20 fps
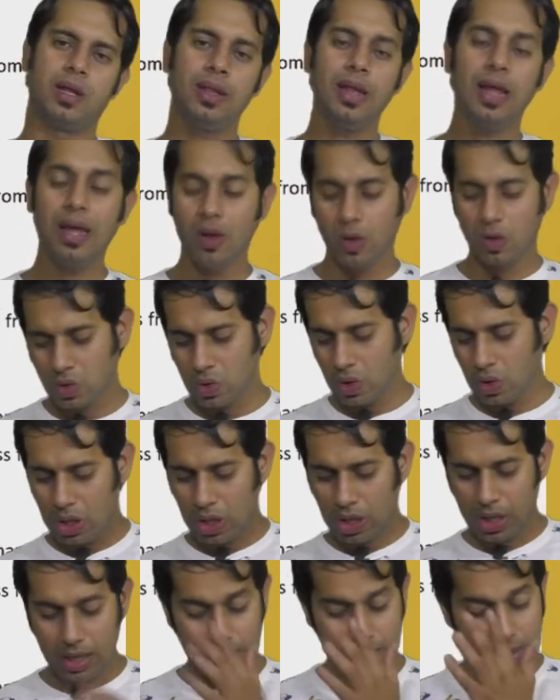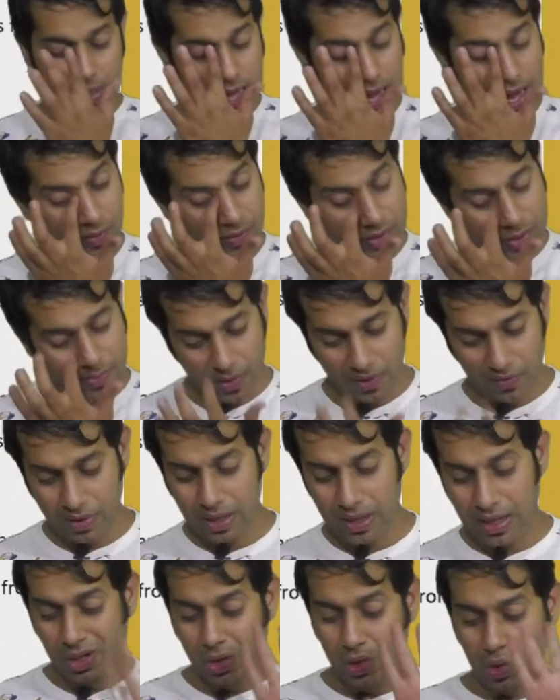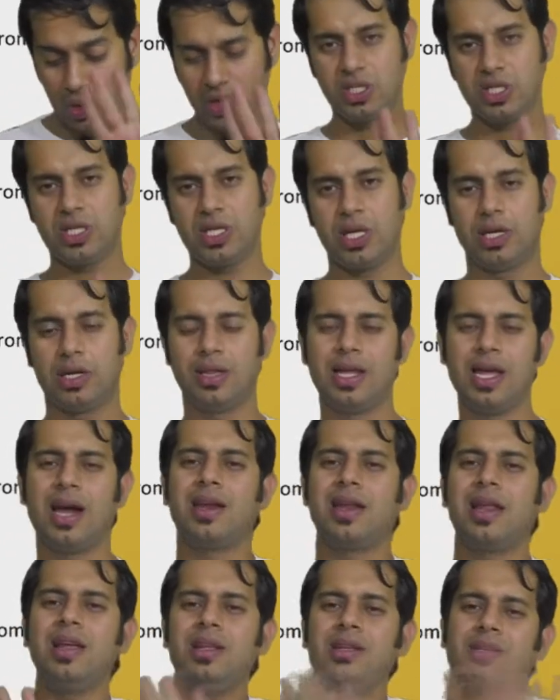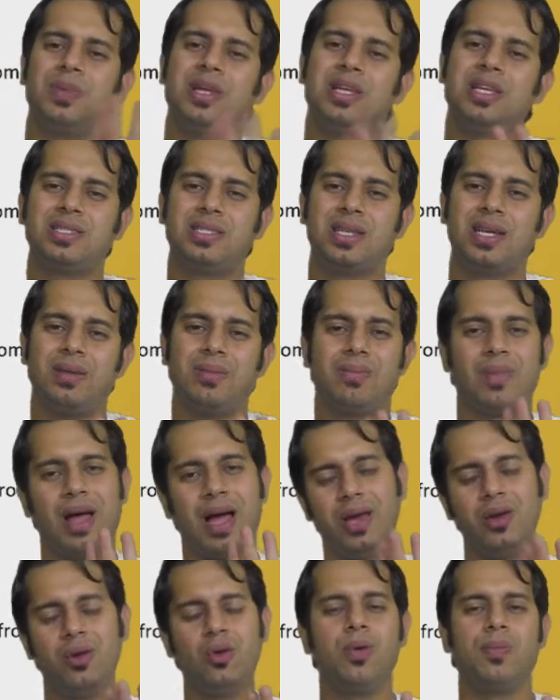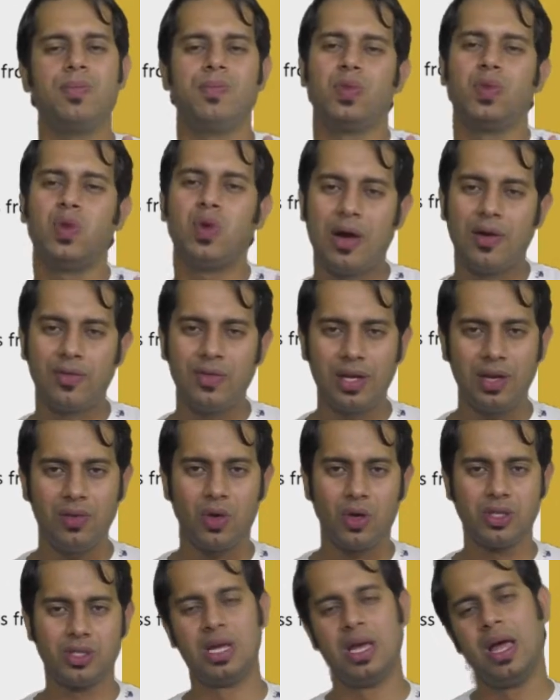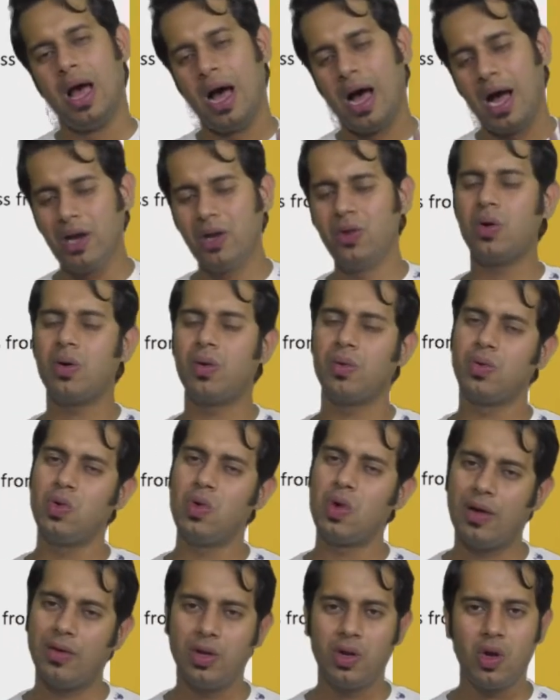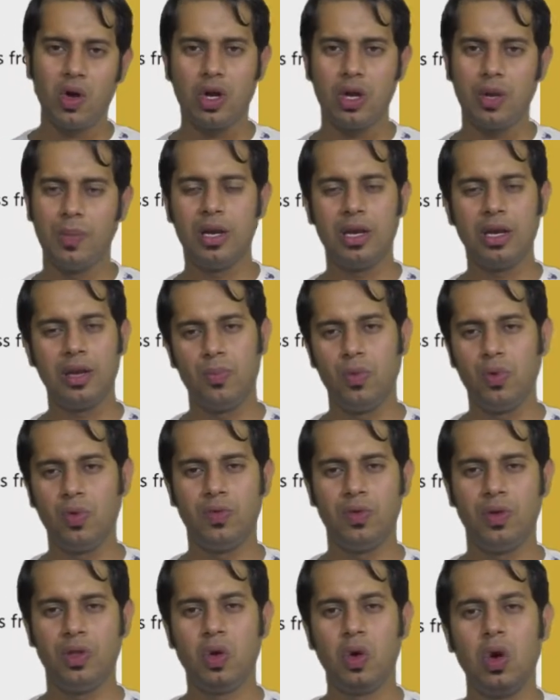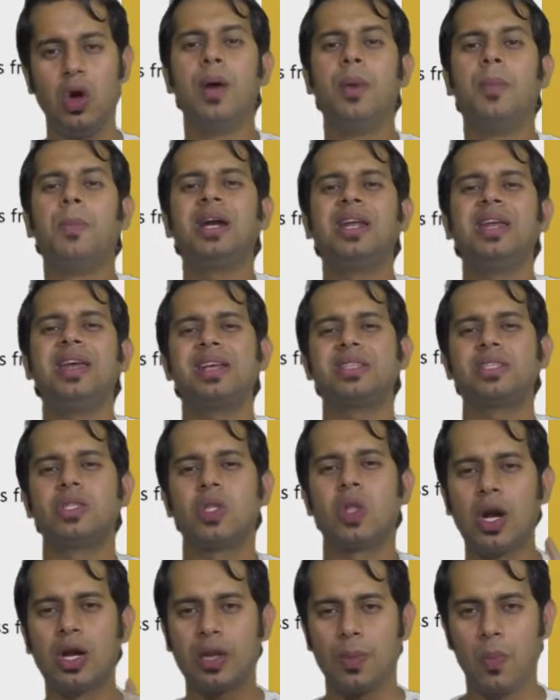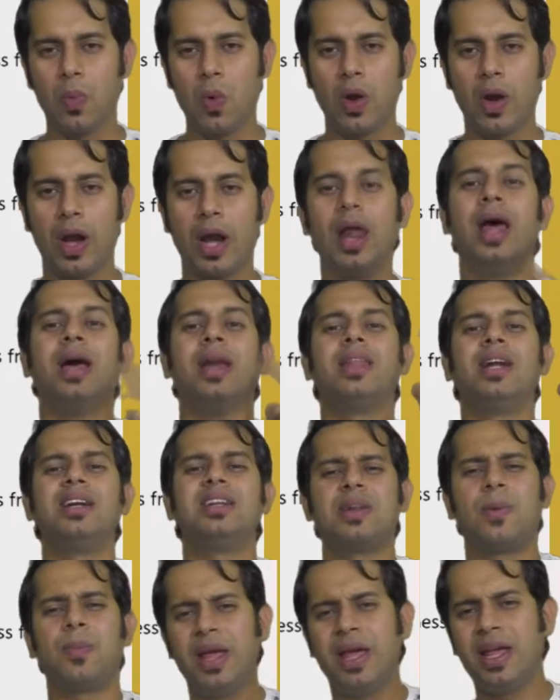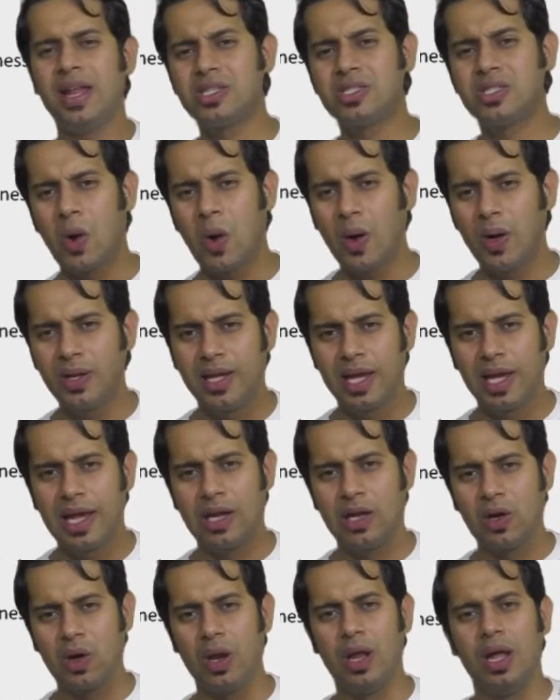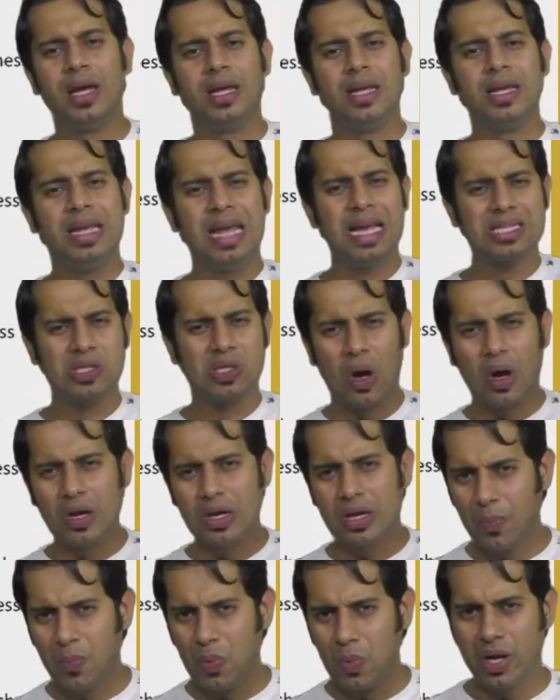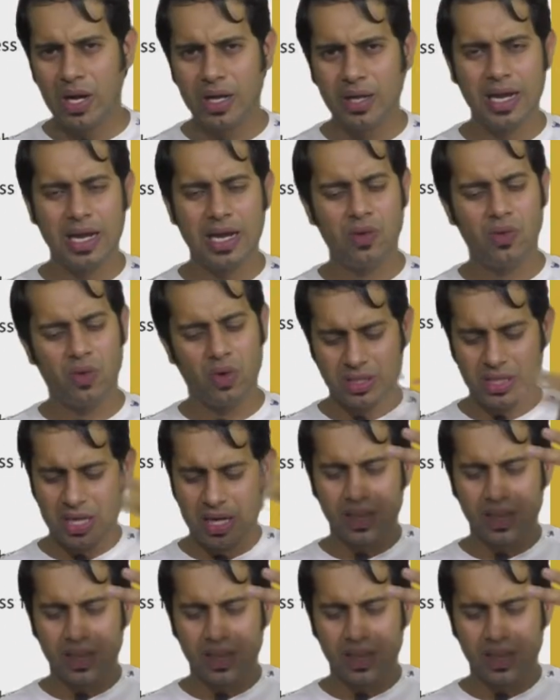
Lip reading: Then also they have the power to restrict. They are telling, please sir, I know you have the invoice, I know you have the documentary proof with you, but he has not uploaded. That supplier is not there at all. He has not uploaded the invoice.